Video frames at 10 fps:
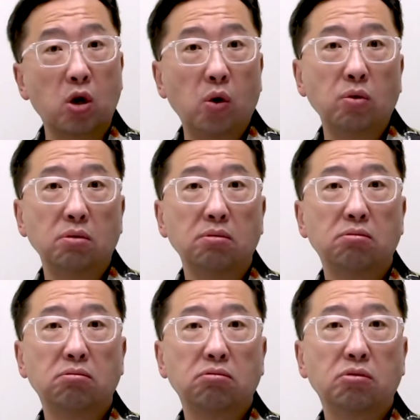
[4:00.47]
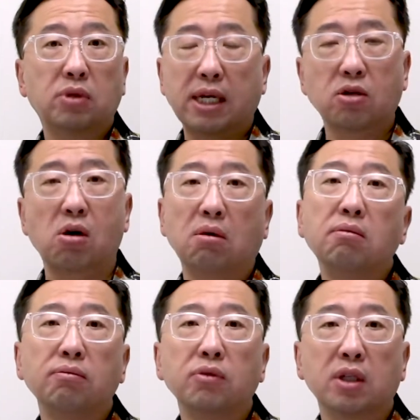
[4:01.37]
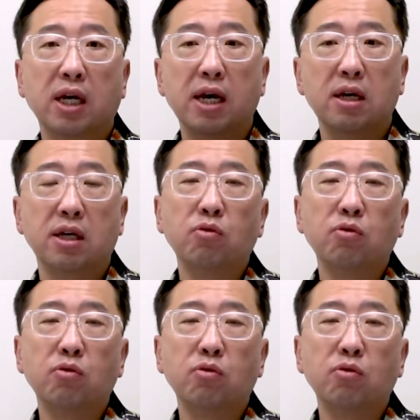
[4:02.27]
code. That's all. Okay.